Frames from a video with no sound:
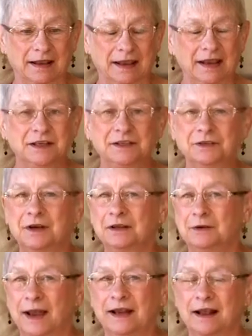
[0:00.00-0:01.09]
He could do it
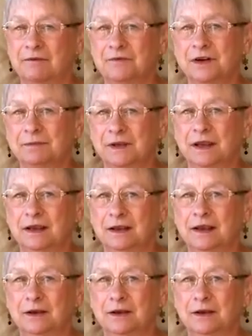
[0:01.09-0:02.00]
quite comfortably